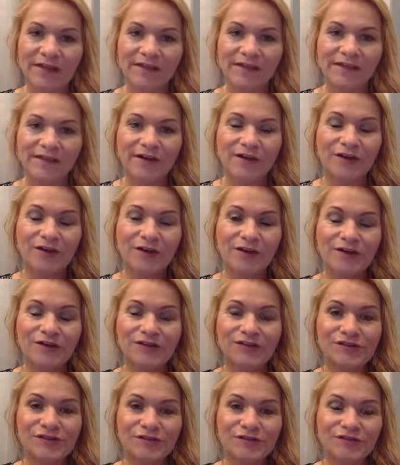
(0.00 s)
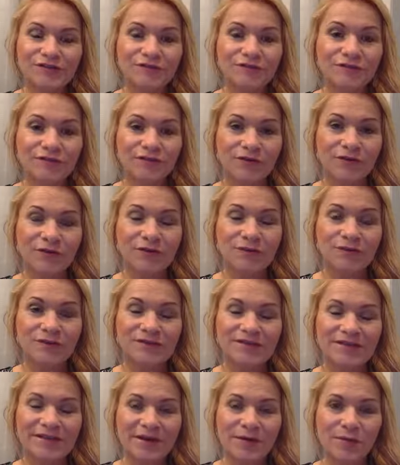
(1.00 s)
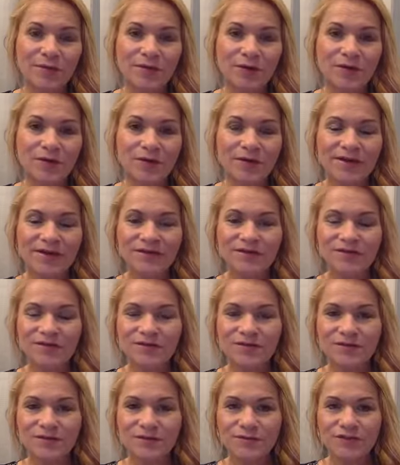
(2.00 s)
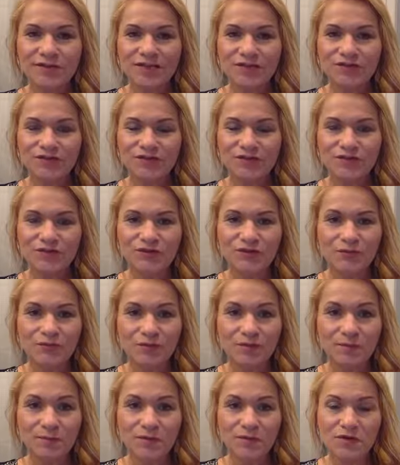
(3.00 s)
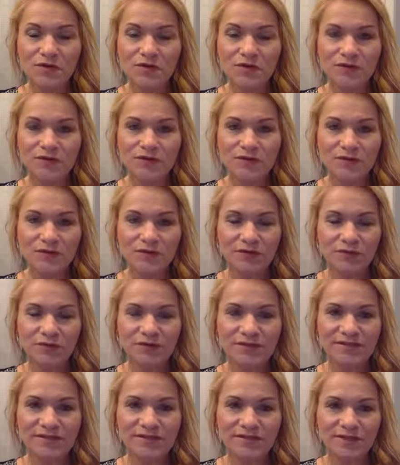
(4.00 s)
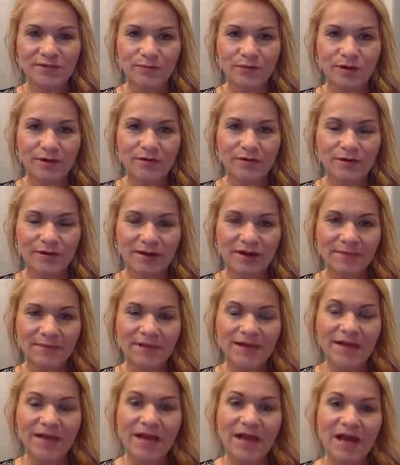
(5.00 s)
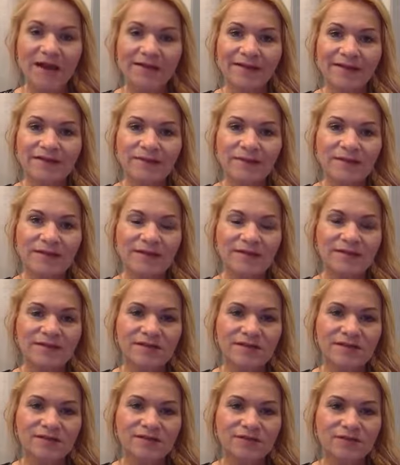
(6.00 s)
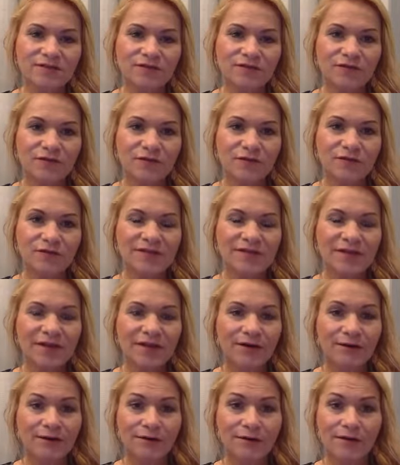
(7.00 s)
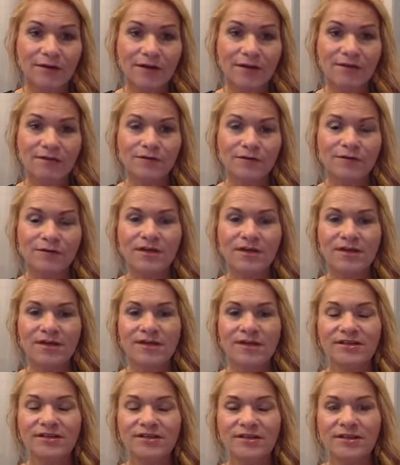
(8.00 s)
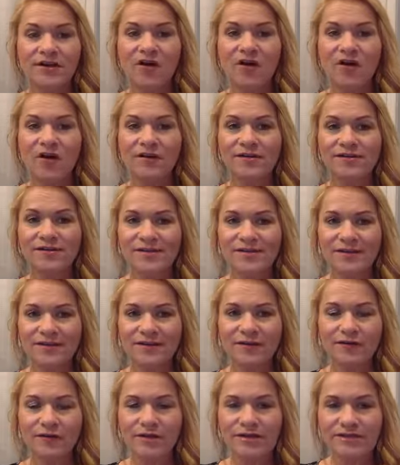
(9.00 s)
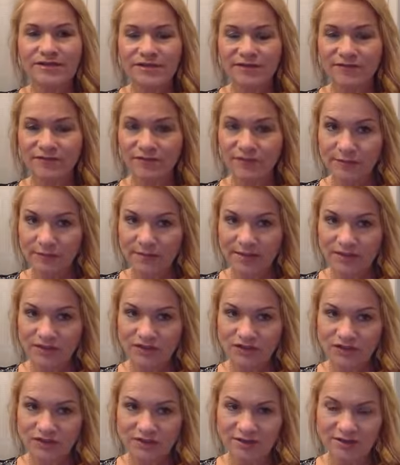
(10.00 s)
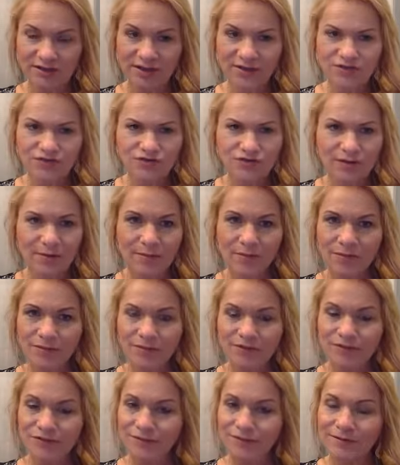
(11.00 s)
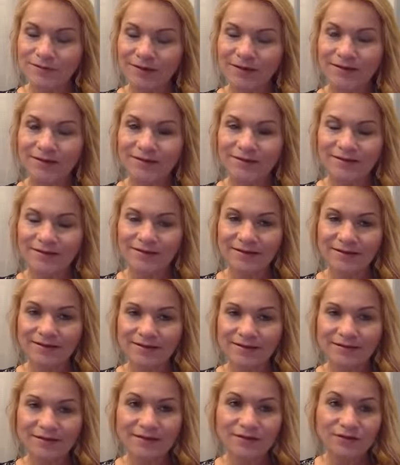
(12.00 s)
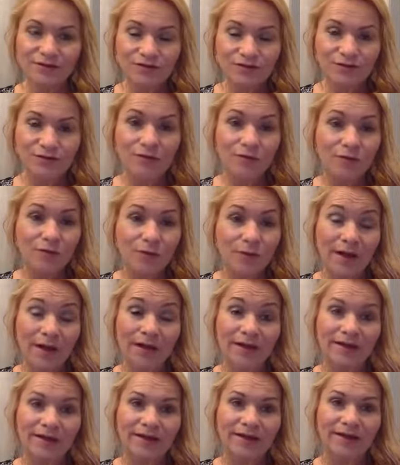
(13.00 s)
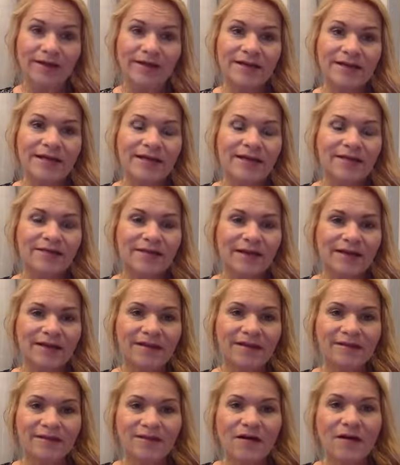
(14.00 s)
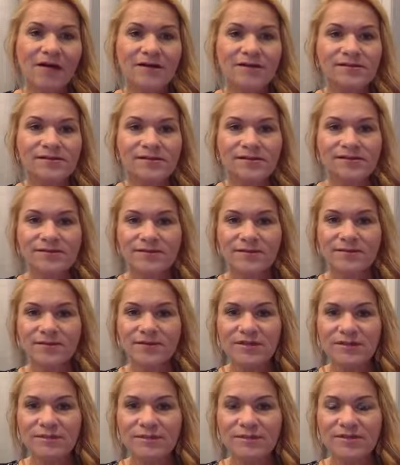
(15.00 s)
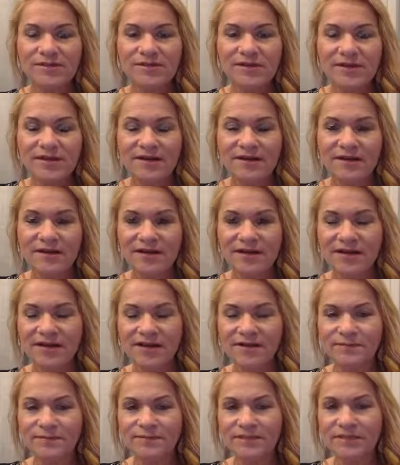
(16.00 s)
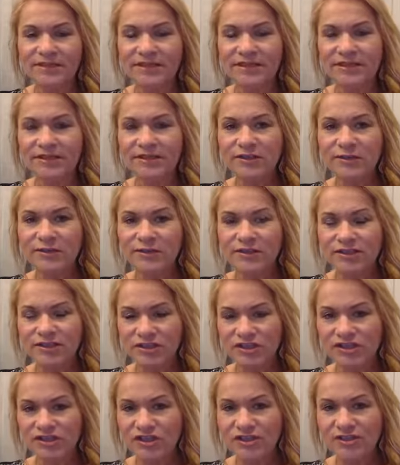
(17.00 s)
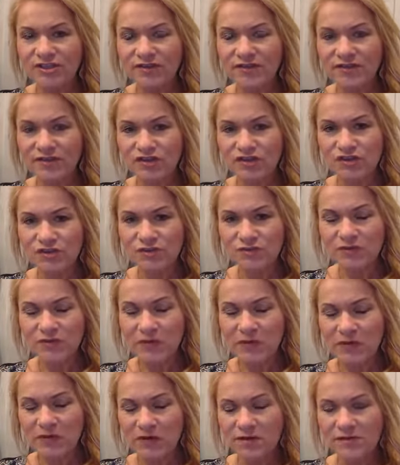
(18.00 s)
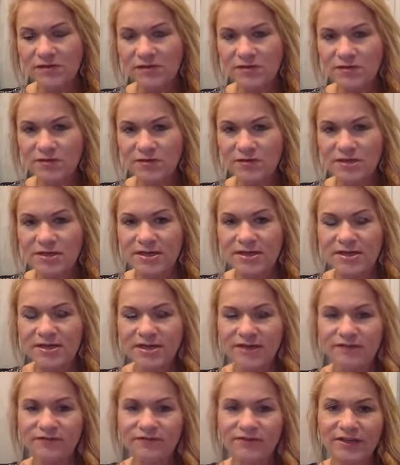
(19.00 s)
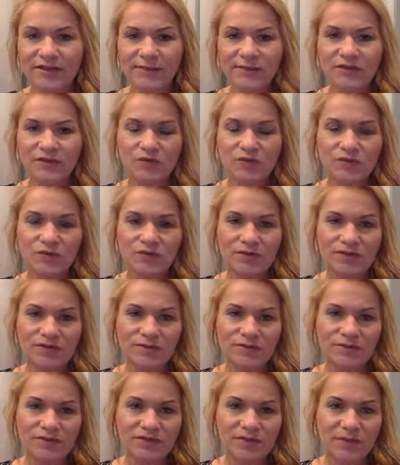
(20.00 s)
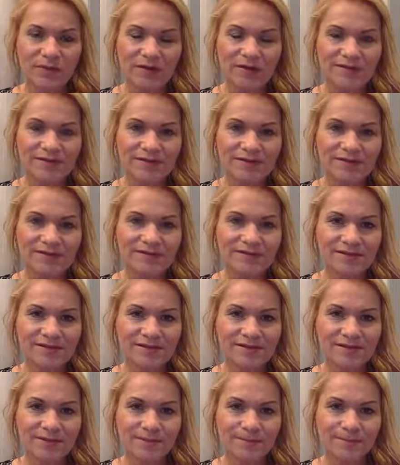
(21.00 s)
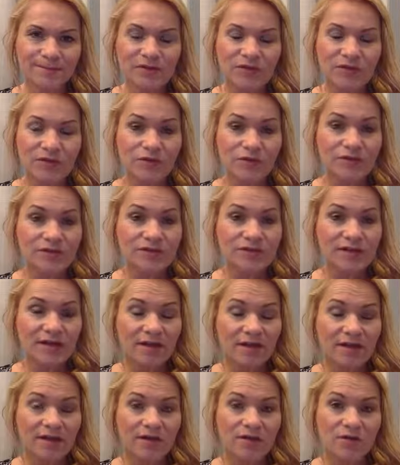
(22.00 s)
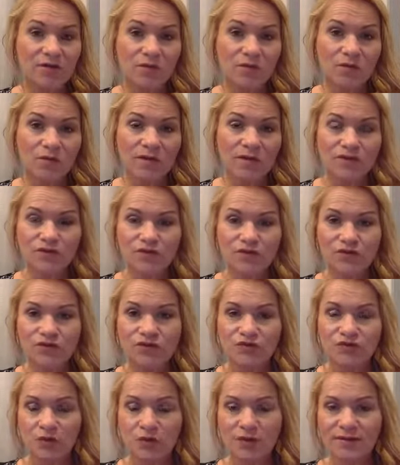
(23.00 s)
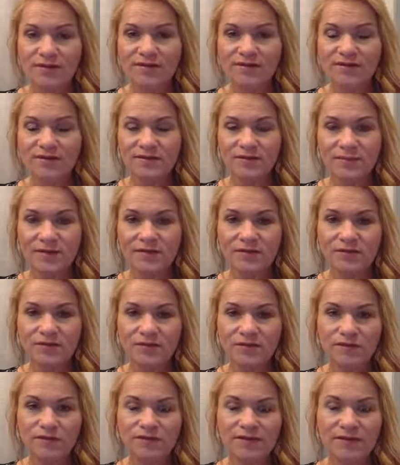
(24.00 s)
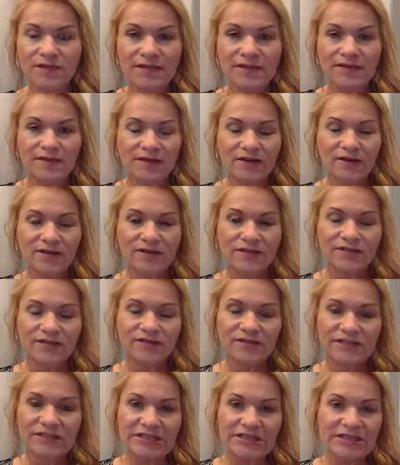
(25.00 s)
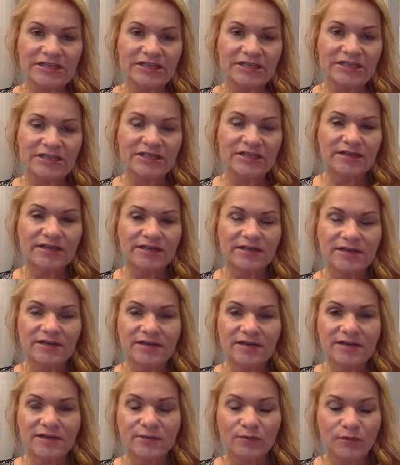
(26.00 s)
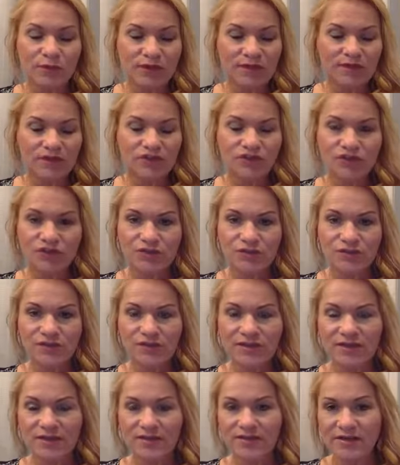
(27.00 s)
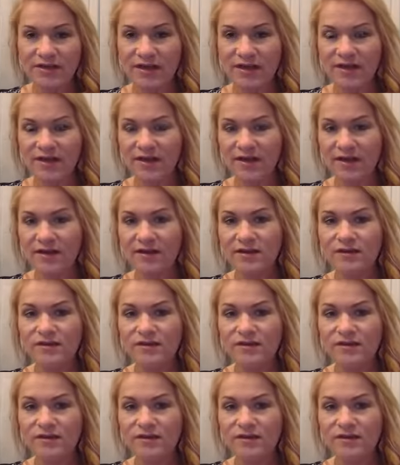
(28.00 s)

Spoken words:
There are certain foods that we're going to teach you to remove during the reset program, and that's because these are foods that are known to cause increased inflammation and trouble in your gut and in your whole body. They cause symptoms, including digestive issues, but also inflammatory responses in your skin or in your joints and muscles. They cause fatigue and brain issues and even headache.